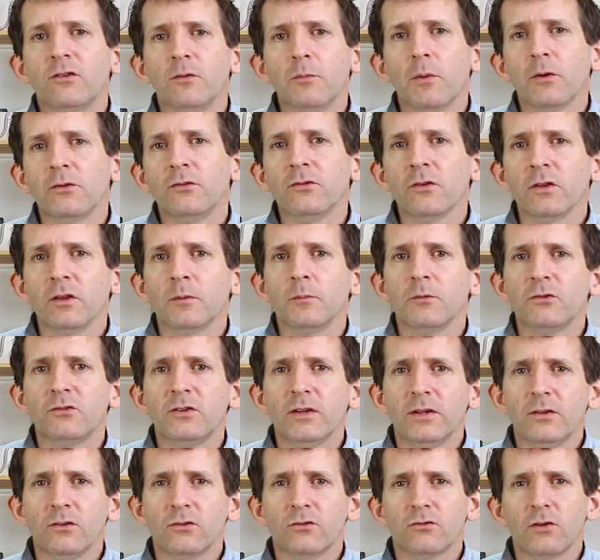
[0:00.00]
the button on the
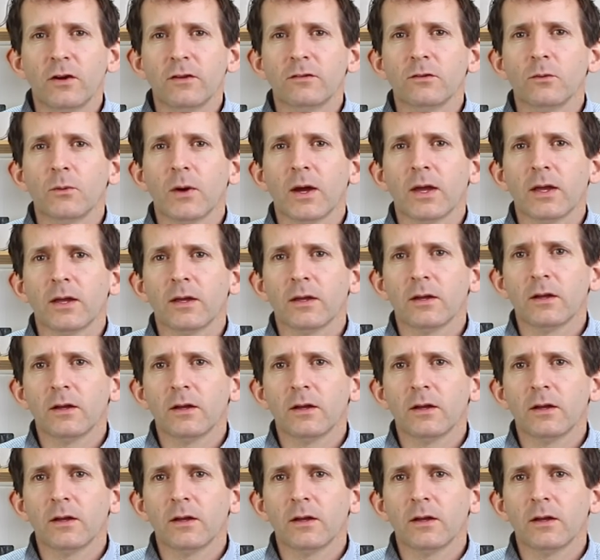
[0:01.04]
machine straight away.